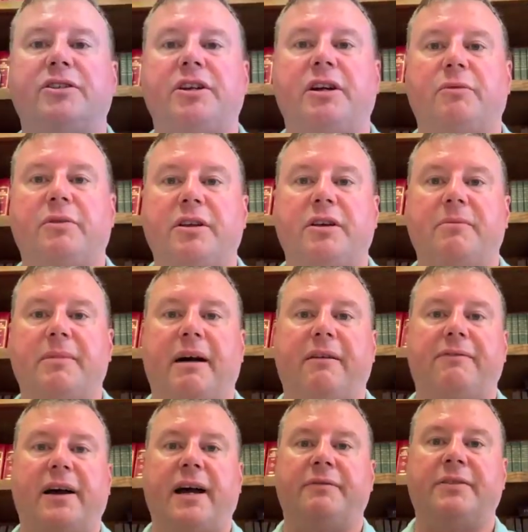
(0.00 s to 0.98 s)
share with you
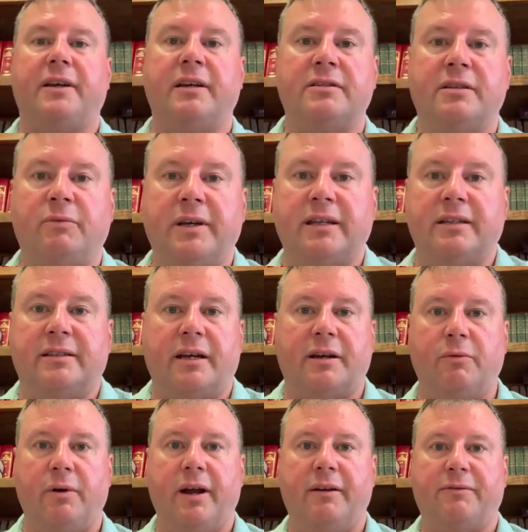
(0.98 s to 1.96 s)
about five things that we can take
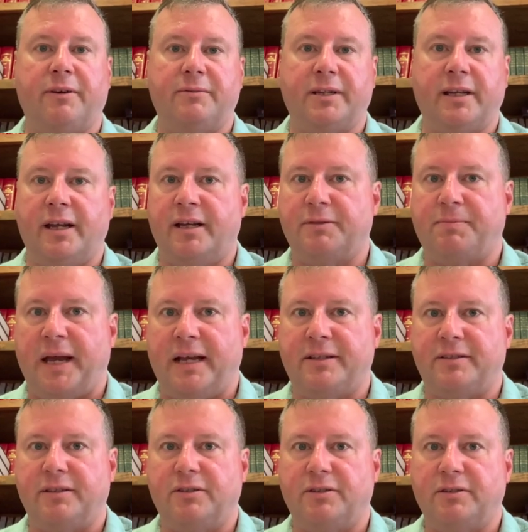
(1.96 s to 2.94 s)
away from today's
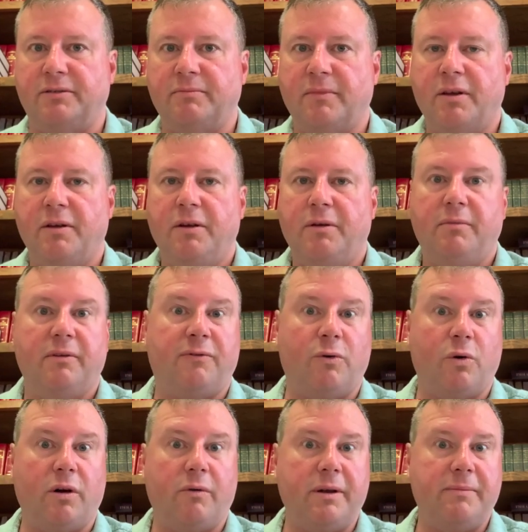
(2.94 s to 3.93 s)
passage.
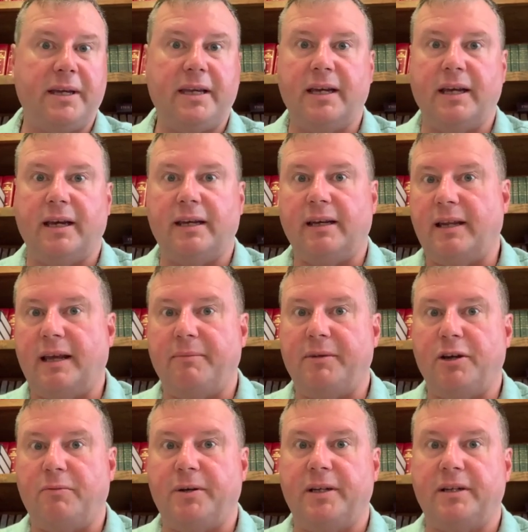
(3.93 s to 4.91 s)
Before we begin, let
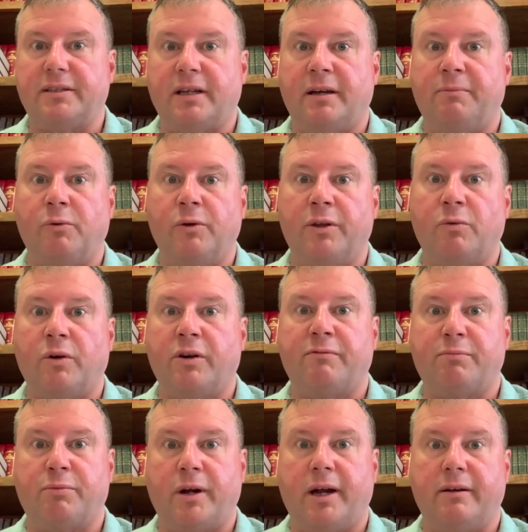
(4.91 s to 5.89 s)
me open us up with a word
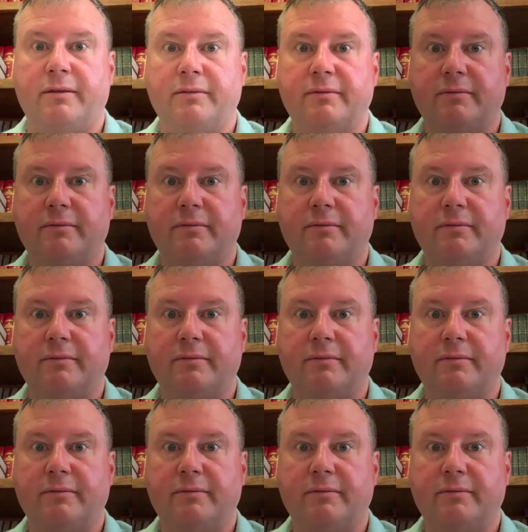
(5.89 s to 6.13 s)
of prayer.